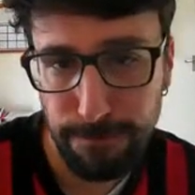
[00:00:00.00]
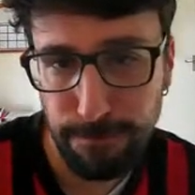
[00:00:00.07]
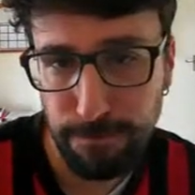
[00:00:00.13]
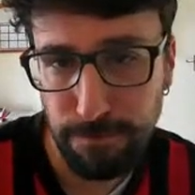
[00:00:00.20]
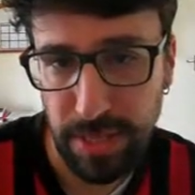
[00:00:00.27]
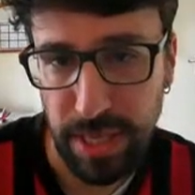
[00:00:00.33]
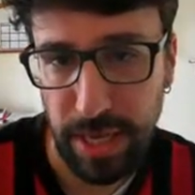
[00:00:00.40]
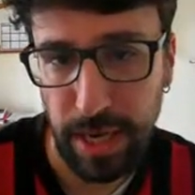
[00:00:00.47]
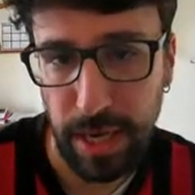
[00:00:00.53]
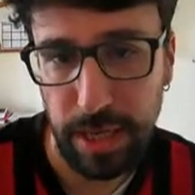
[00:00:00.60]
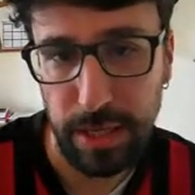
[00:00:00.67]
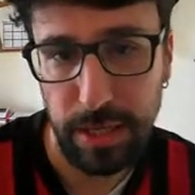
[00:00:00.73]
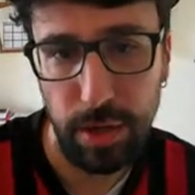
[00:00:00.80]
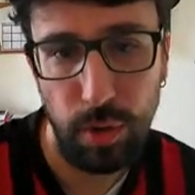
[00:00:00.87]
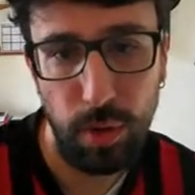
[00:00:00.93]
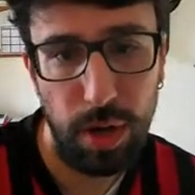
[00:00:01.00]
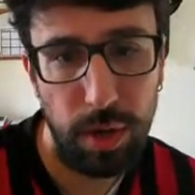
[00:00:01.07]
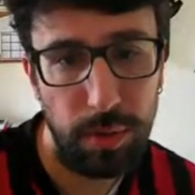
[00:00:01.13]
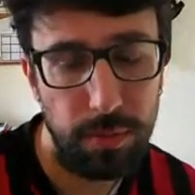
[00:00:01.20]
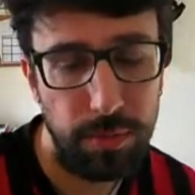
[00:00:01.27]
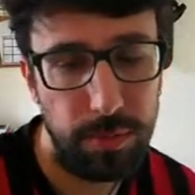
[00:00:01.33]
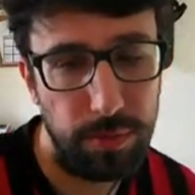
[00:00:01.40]
Yeah, no
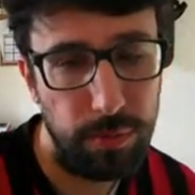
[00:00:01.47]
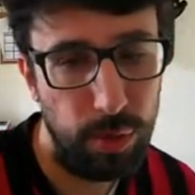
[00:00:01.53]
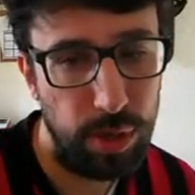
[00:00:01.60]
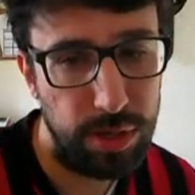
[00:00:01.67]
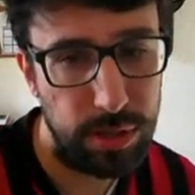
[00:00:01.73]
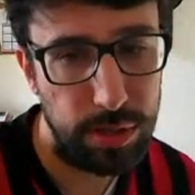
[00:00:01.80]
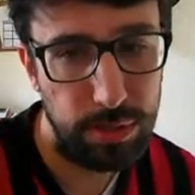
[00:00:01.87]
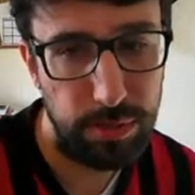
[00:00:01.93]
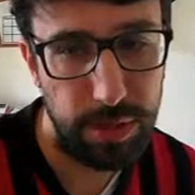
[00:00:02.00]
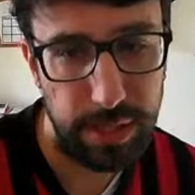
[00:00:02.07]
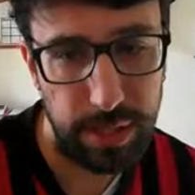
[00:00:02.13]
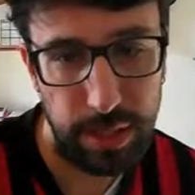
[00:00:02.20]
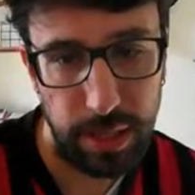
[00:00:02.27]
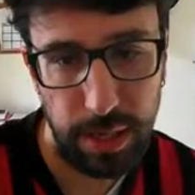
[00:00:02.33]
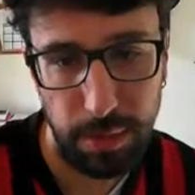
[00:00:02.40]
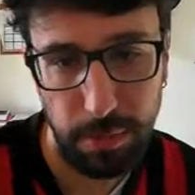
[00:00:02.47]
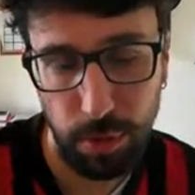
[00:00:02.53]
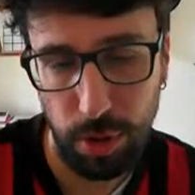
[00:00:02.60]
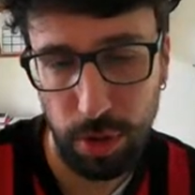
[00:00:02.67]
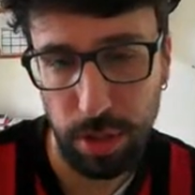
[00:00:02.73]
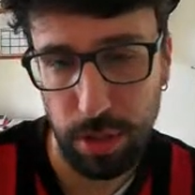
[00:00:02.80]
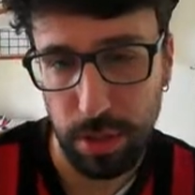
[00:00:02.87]
one wants to risk it
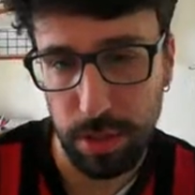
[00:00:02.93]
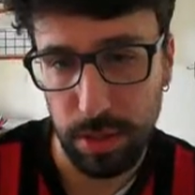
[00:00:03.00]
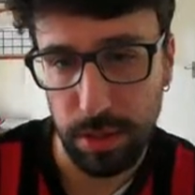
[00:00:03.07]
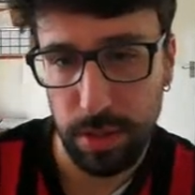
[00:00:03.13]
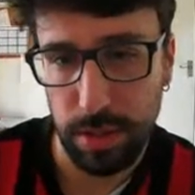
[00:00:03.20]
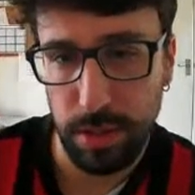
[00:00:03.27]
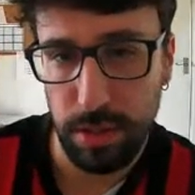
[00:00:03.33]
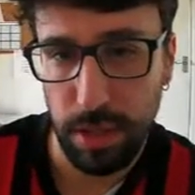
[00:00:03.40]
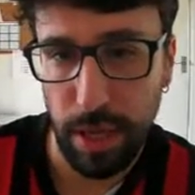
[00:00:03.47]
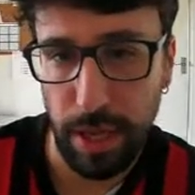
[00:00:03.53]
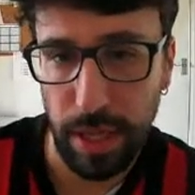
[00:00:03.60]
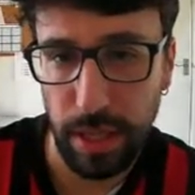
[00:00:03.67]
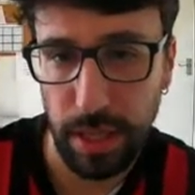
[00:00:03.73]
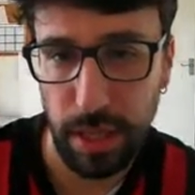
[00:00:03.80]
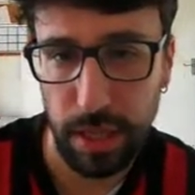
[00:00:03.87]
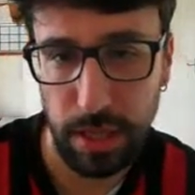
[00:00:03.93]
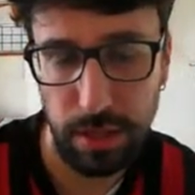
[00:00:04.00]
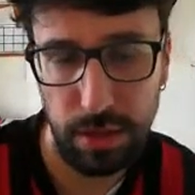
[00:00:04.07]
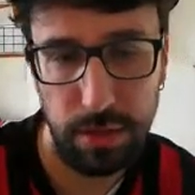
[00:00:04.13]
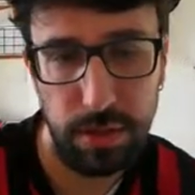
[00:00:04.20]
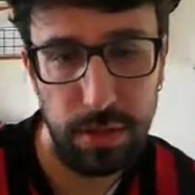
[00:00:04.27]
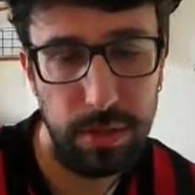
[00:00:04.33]
anymore. And that,
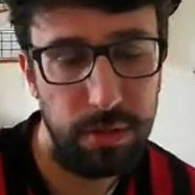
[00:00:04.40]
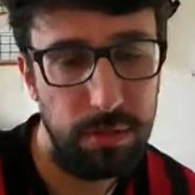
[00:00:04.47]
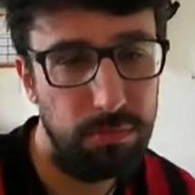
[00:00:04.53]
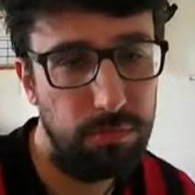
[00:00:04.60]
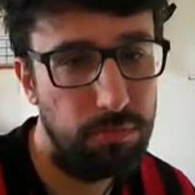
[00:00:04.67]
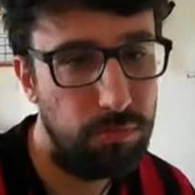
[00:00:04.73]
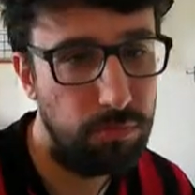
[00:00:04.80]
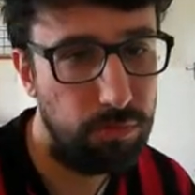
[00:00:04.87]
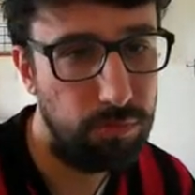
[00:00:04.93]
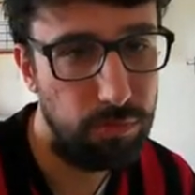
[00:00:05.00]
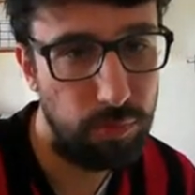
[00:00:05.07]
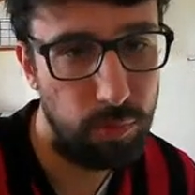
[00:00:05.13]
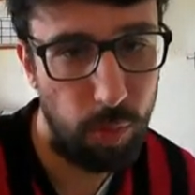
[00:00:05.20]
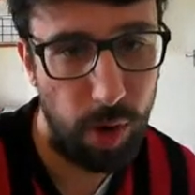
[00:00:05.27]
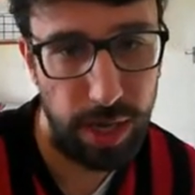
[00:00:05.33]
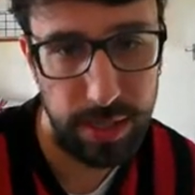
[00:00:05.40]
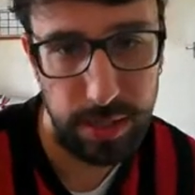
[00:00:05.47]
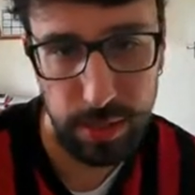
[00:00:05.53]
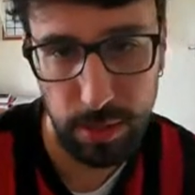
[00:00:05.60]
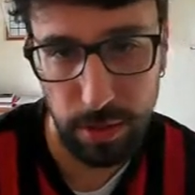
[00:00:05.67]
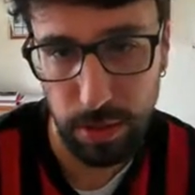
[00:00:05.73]
right, so,